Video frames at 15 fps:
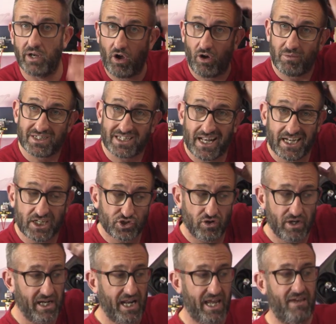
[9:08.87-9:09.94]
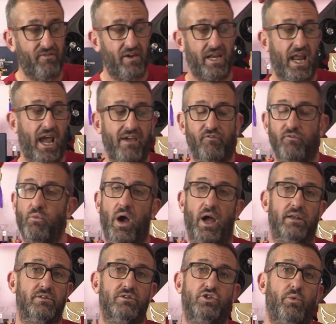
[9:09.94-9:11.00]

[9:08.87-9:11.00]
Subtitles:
And I was literally leaving F1